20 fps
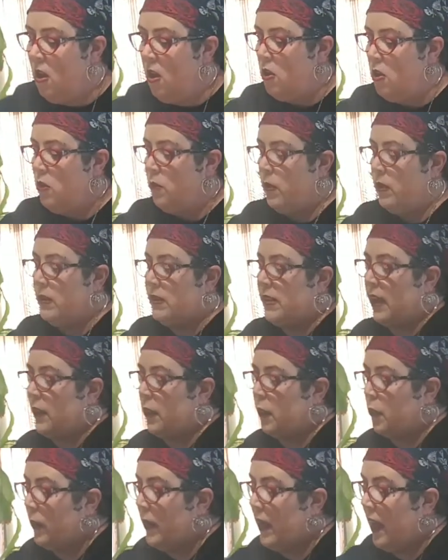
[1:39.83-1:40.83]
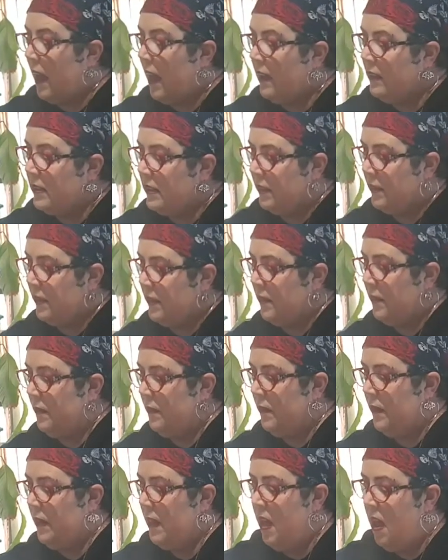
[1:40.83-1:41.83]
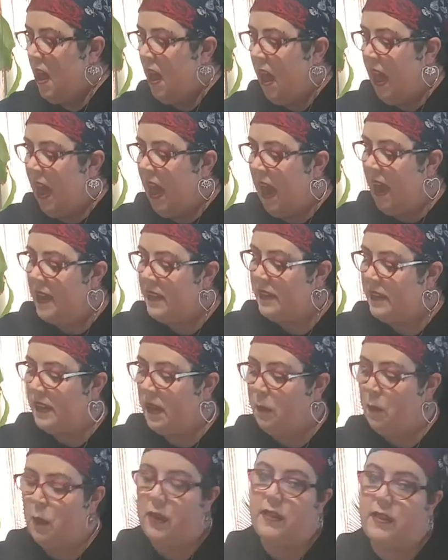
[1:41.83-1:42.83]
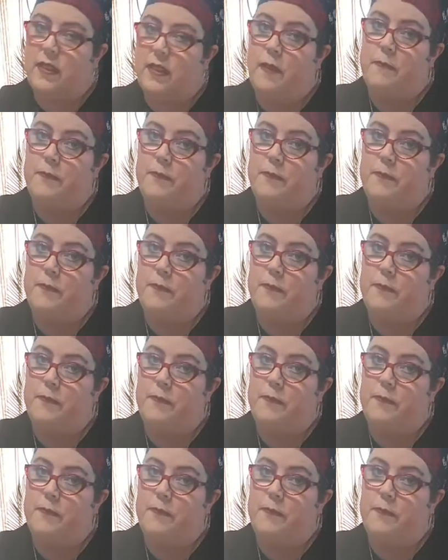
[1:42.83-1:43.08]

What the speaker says: You want to take 3 eggs and separate them.